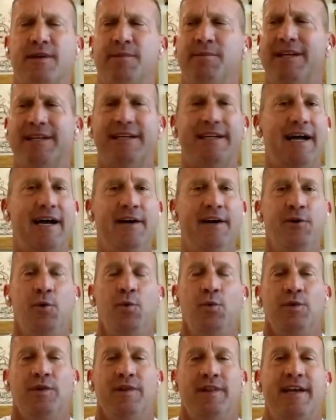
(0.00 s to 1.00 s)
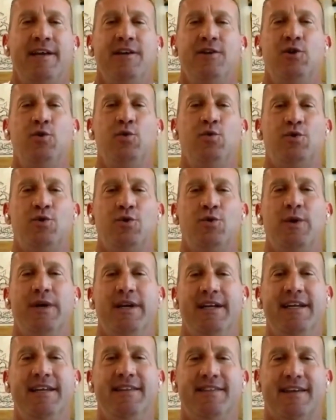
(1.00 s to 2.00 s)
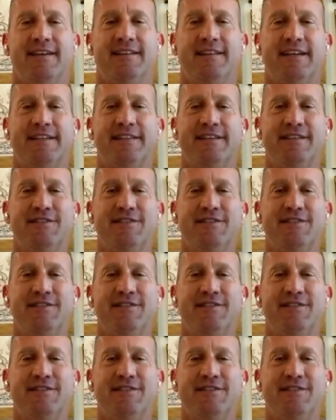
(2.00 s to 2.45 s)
I'm like, I don't let you do anything. Like